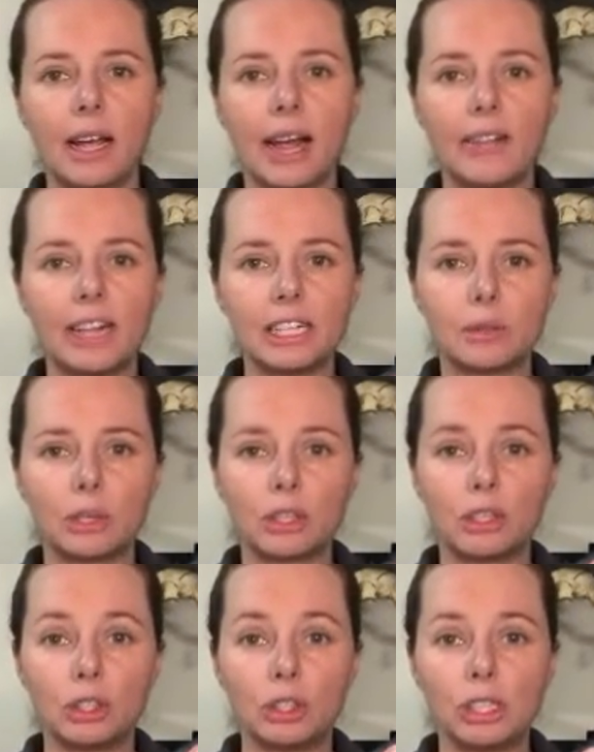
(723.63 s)
And that's what I'm
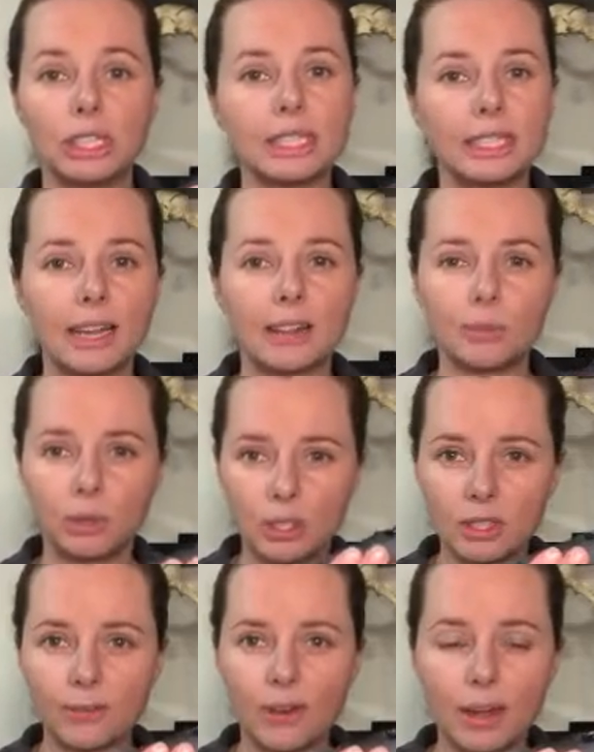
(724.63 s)
going to do just to get them used
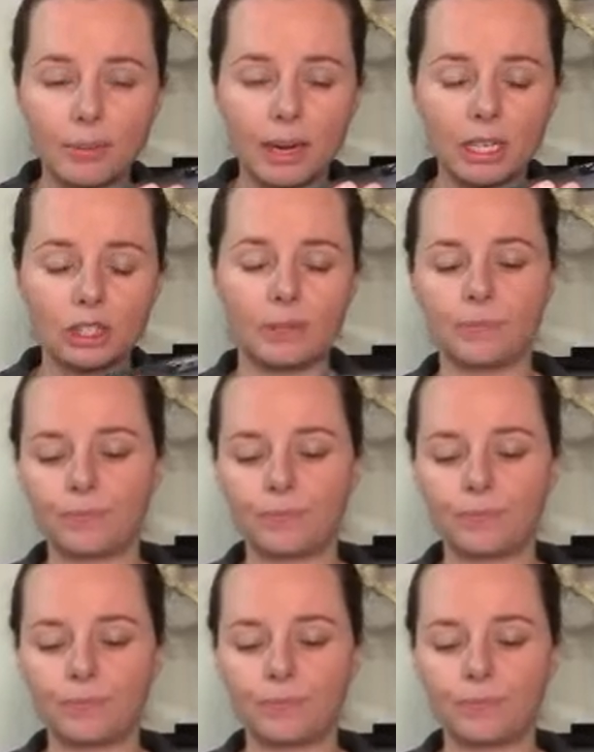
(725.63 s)
to vibration.